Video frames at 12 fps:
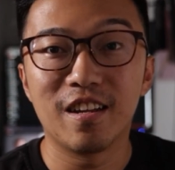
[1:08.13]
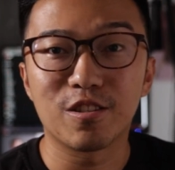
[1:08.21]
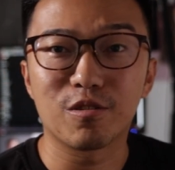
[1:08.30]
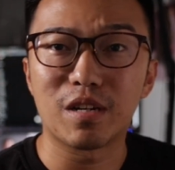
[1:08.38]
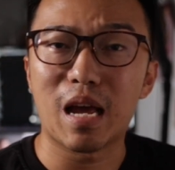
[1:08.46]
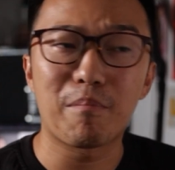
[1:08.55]

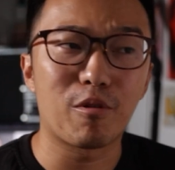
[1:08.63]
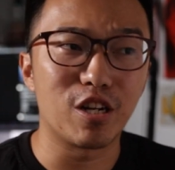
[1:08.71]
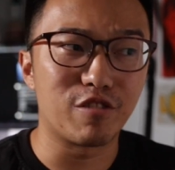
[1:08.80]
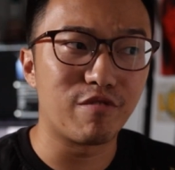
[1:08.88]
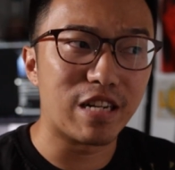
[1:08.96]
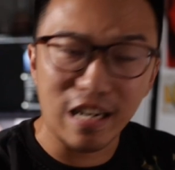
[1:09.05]
So the airport
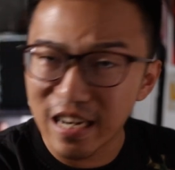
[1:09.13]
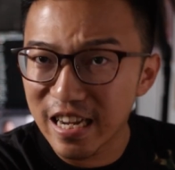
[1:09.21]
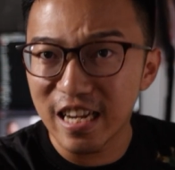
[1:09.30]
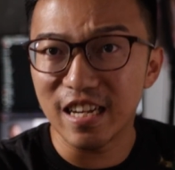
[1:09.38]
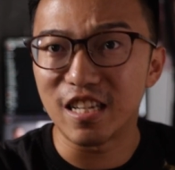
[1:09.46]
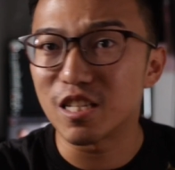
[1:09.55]
is really
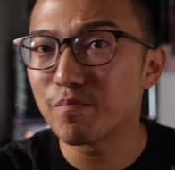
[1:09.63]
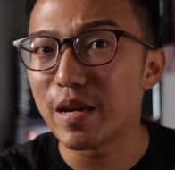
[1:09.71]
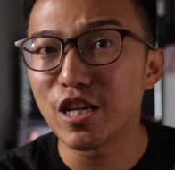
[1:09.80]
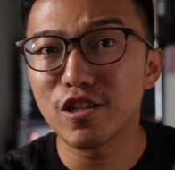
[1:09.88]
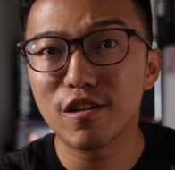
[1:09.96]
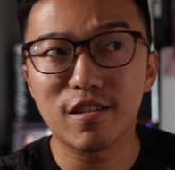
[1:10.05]
clean, it's
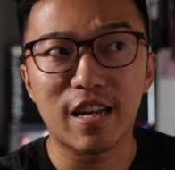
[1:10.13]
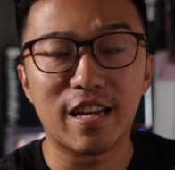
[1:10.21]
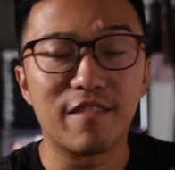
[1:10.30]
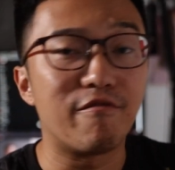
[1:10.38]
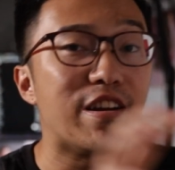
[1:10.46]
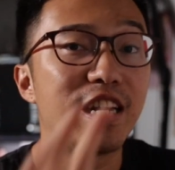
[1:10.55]
spacious,
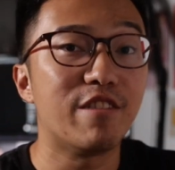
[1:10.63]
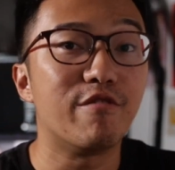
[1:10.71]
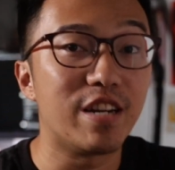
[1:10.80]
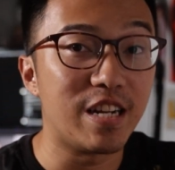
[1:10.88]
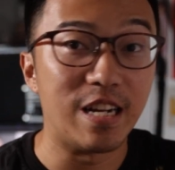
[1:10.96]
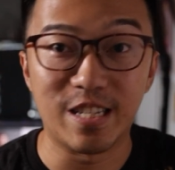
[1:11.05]
and really
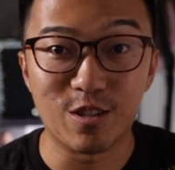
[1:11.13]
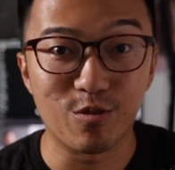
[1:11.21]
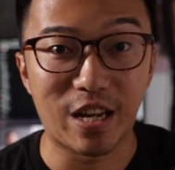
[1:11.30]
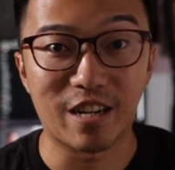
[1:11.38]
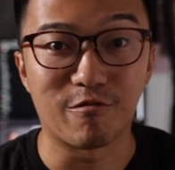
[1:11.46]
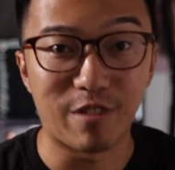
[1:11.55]
easy to
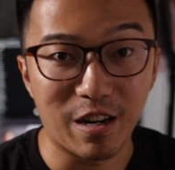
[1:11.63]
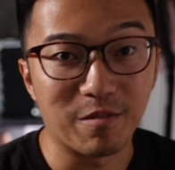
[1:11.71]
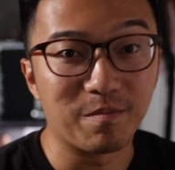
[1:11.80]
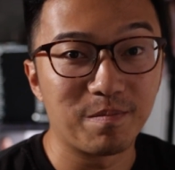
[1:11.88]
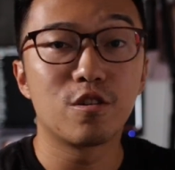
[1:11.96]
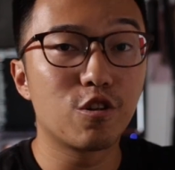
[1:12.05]
get around.
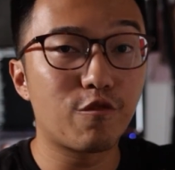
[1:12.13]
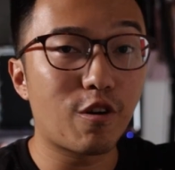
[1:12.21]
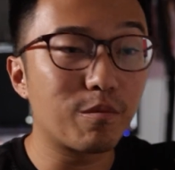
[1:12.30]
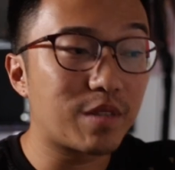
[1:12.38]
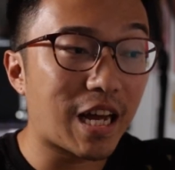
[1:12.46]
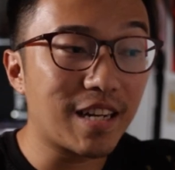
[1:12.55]
So
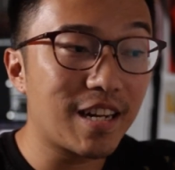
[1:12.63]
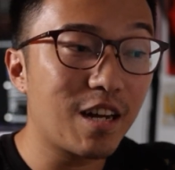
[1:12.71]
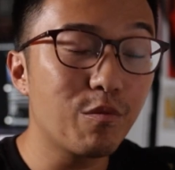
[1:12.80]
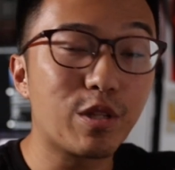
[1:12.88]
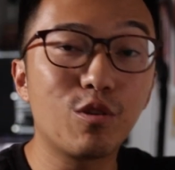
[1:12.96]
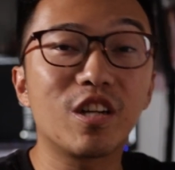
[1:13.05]
from Da
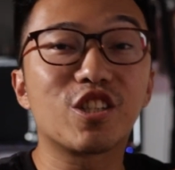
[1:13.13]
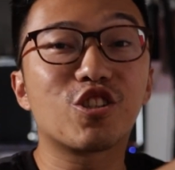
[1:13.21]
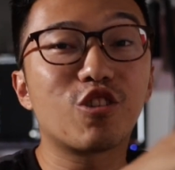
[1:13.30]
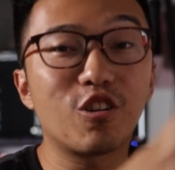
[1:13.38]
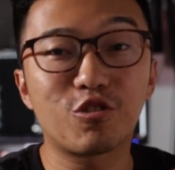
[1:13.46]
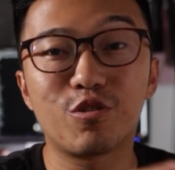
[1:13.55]
Nang, we took a
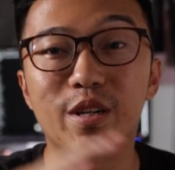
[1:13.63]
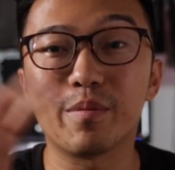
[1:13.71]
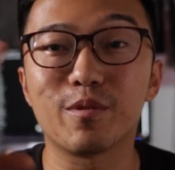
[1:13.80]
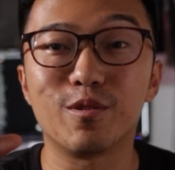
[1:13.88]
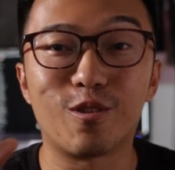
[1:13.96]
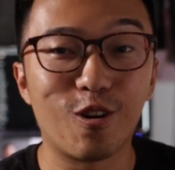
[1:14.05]
short trip
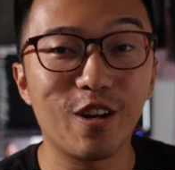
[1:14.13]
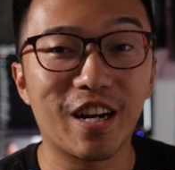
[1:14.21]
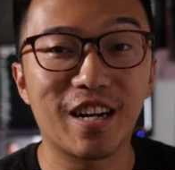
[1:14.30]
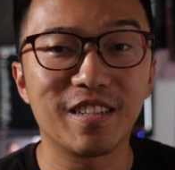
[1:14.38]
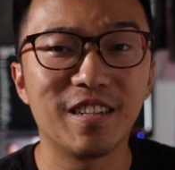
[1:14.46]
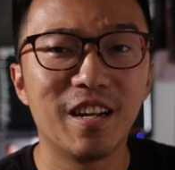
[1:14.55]
to Hoi
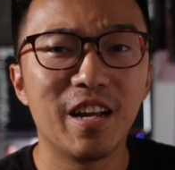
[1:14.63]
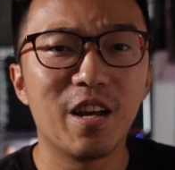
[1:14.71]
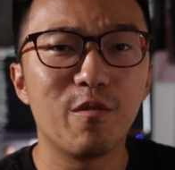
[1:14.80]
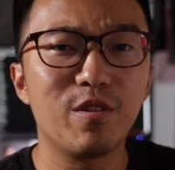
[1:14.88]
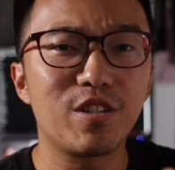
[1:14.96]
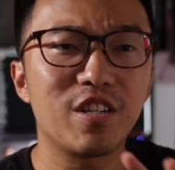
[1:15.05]
An,
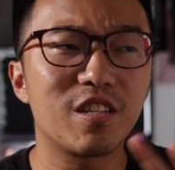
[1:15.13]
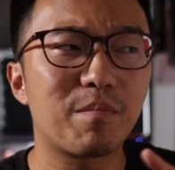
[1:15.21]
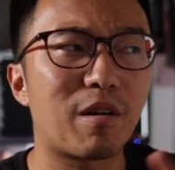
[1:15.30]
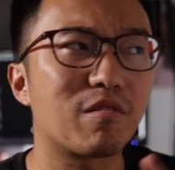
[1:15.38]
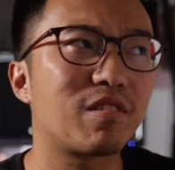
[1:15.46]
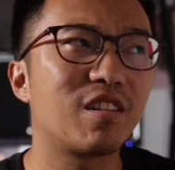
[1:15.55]
which is
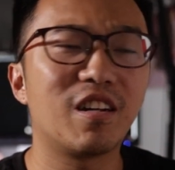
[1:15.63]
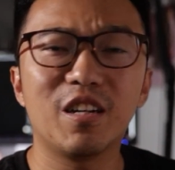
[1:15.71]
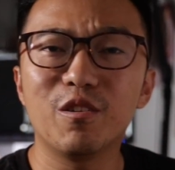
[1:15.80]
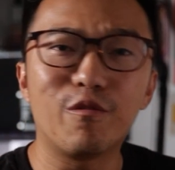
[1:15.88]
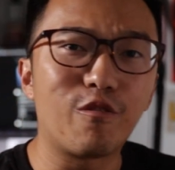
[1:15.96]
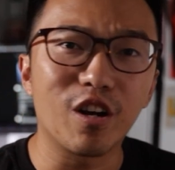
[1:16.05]
about 30
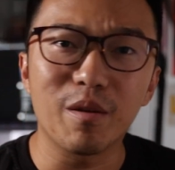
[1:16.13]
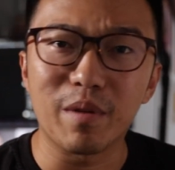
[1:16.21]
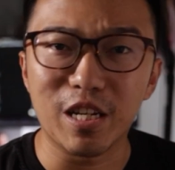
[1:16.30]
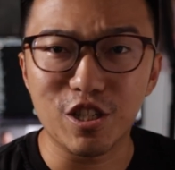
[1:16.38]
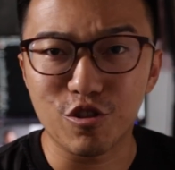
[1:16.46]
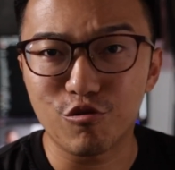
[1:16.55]
to 40
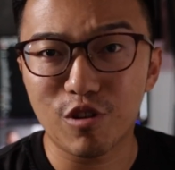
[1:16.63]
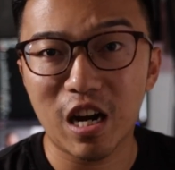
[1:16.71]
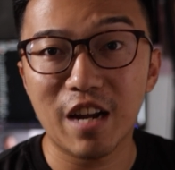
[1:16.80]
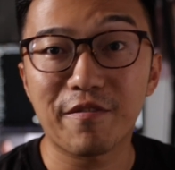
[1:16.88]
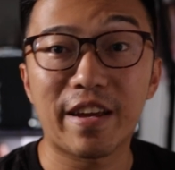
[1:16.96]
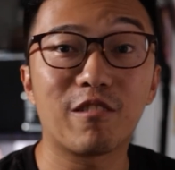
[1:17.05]
minutes
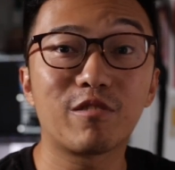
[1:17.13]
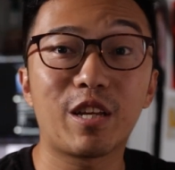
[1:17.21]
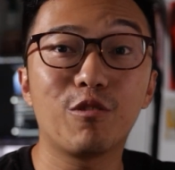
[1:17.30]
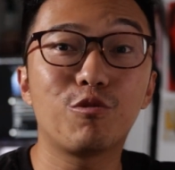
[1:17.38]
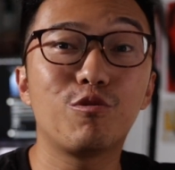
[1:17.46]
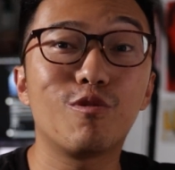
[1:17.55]
drive, and I'll
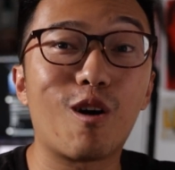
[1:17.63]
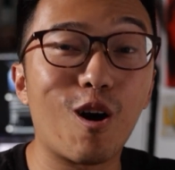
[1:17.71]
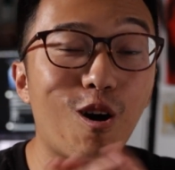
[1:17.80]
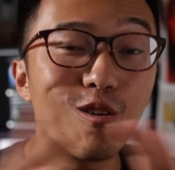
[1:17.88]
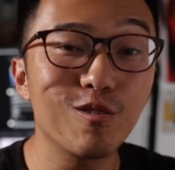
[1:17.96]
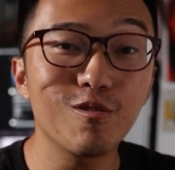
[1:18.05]
take you through
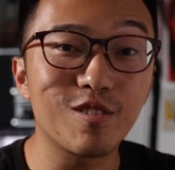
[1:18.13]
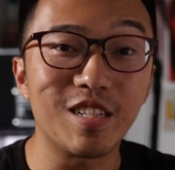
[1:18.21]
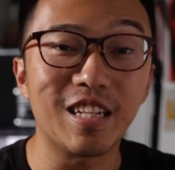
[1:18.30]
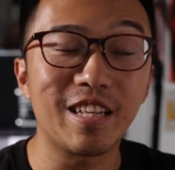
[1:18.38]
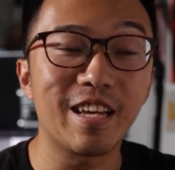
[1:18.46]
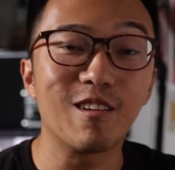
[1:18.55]
all those
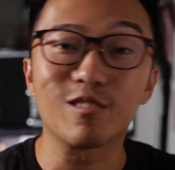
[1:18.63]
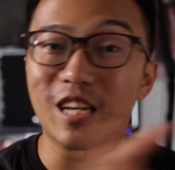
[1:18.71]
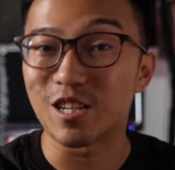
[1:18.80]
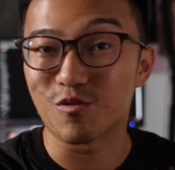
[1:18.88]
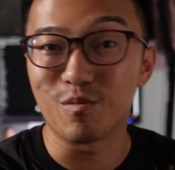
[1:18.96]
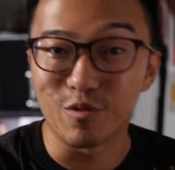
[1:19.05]
details
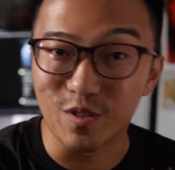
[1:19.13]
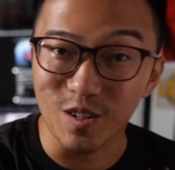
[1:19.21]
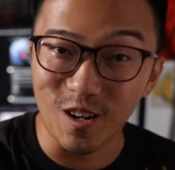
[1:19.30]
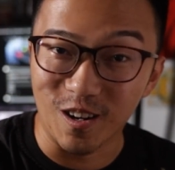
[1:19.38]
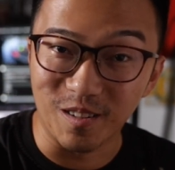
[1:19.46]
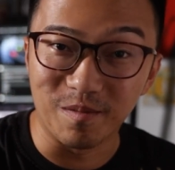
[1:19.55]
as we move
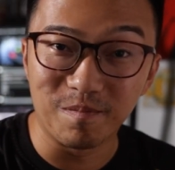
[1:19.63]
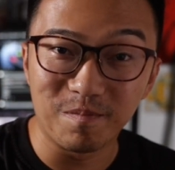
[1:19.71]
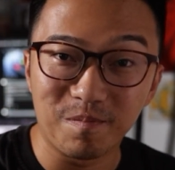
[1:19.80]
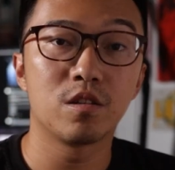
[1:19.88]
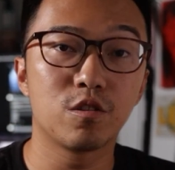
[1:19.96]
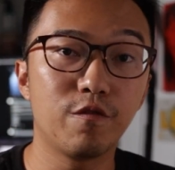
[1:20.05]
along.
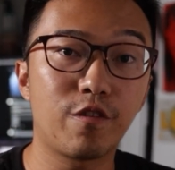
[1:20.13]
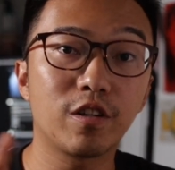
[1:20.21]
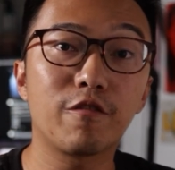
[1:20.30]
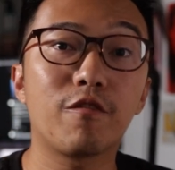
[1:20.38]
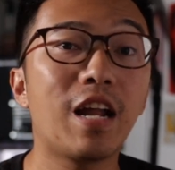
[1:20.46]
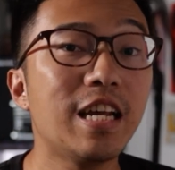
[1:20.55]
So for
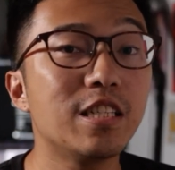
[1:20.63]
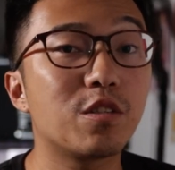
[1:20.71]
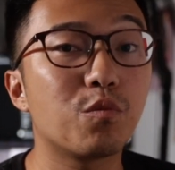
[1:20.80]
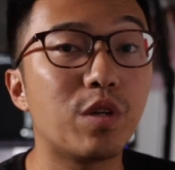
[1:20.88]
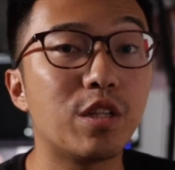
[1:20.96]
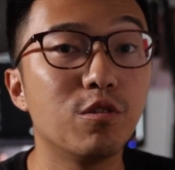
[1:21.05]
the
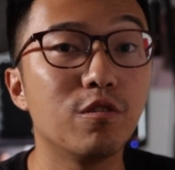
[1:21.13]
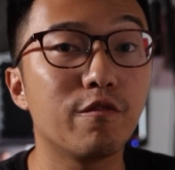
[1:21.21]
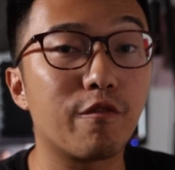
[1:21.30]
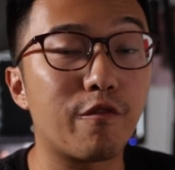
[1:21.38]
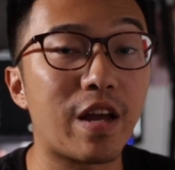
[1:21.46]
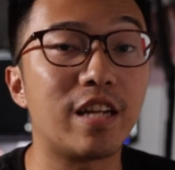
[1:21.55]
flights, we took
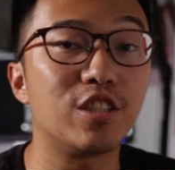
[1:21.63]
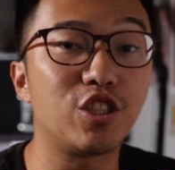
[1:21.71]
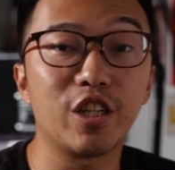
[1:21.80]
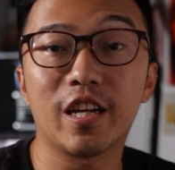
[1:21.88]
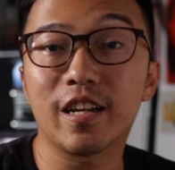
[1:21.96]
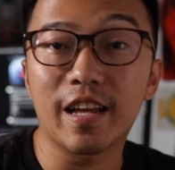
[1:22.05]

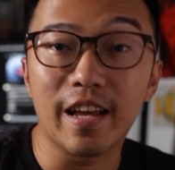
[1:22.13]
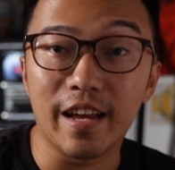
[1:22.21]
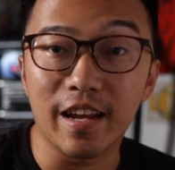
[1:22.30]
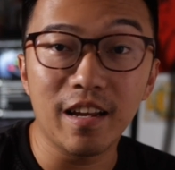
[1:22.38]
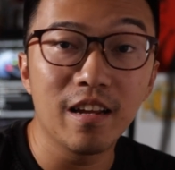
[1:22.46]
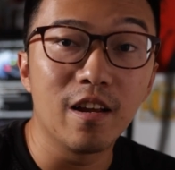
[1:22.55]
Vietjet
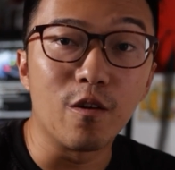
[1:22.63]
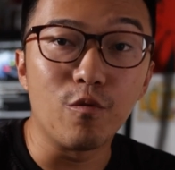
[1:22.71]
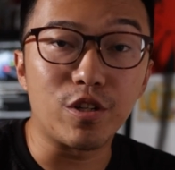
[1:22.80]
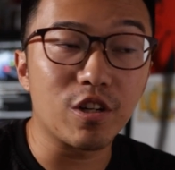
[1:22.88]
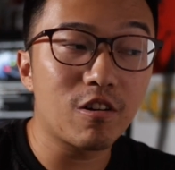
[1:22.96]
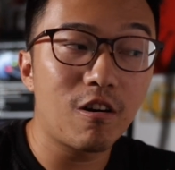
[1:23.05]
Air,
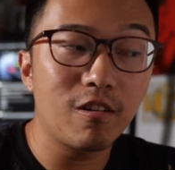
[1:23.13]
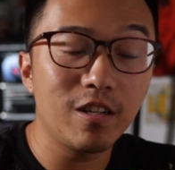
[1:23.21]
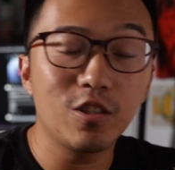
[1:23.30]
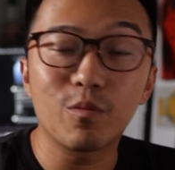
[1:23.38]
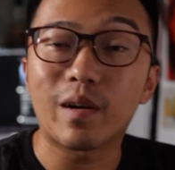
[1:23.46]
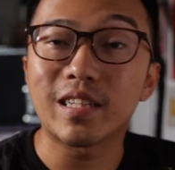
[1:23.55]
which
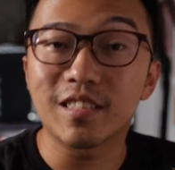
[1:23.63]
according to my